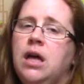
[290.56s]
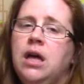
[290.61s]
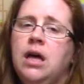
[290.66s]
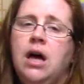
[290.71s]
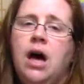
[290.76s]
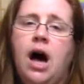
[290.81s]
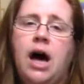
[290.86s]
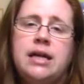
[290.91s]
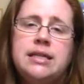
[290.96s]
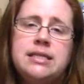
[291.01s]

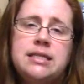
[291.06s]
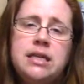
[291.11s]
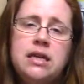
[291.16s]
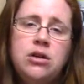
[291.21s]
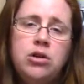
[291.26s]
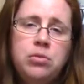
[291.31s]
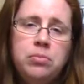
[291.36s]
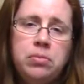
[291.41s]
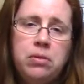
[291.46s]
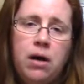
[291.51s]
A
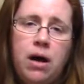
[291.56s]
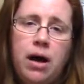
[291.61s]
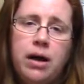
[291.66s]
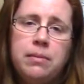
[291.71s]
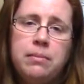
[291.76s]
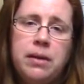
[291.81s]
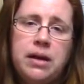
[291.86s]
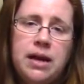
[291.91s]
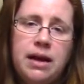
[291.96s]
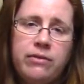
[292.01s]
single plot
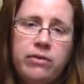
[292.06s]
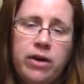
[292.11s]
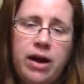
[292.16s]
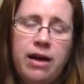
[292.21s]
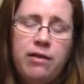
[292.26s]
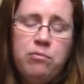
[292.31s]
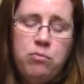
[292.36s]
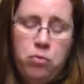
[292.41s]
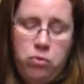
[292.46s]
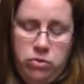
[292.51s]
may never
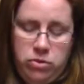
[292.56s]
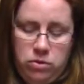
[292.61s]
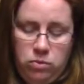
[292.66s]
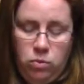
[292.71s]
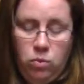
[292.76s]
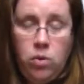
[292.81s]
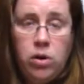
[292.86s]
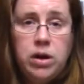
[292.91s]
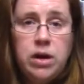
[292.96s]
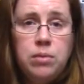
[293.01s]
have more than
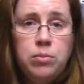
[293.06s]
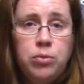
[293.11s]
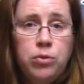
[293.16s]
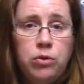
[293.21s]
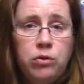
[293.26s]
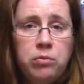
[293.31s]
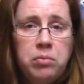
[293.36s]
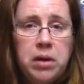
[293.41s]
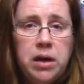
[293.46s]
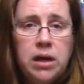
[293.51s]
1
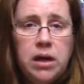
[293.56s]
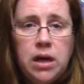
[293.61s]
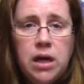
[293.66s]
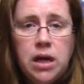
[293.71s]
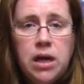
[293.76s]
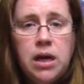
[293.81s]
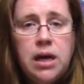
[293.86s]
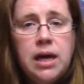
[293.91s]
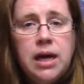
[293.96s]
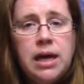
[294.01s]
improvement,
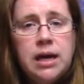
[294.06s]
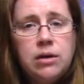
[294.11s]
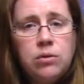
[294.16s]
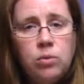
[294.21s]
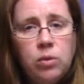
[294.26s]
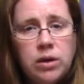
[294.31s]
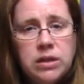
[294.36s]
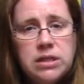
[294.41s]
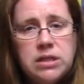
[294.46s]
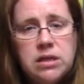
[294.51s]
and
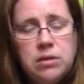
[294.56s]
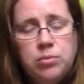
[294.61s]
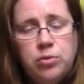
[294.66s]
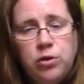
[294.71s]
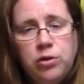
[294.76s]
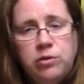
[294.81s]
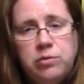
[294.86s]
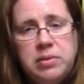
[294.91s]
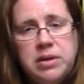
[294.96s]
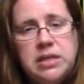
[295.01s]
once an
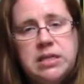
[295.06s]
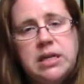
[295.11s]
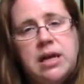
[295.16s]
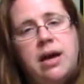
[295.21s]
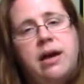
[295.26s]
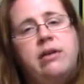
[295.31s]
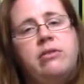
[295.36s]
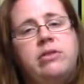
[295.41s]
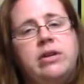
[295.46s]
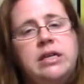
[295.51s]
improvement
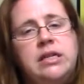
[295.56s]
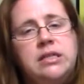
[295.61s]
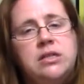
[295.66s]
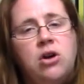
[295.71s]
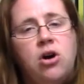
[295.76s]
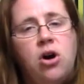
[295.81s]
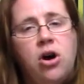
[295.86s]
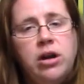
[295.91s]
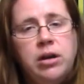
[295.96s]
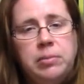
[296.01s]
tile is
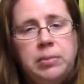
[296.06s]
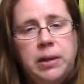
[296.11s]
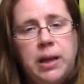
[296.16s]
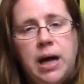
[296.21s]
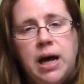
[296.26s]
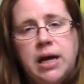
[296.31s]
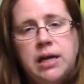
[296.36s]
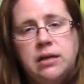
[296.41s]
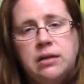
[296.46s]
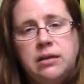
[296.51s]
on a
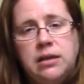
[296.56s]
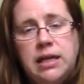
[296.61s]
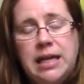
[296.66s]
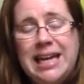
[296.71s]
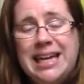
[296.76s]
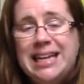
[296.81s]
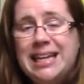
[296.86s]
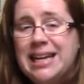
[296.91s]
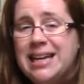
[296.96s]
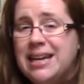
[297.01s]
plot,
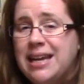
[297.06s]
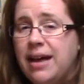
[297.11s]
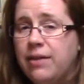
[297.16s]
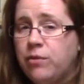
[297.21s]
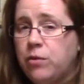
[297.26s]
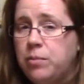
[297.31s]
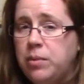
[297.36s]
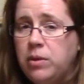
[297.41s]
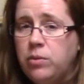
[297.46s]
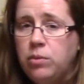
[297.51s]
it can never
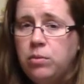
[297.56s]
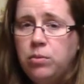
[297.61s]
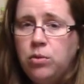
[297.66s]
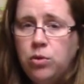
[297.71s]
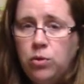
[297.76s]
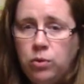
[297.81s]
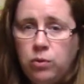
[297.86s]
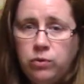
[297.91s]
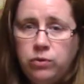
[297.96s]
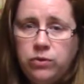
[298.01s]
be
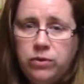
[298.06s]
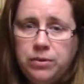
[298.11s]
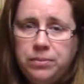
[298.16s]
removed.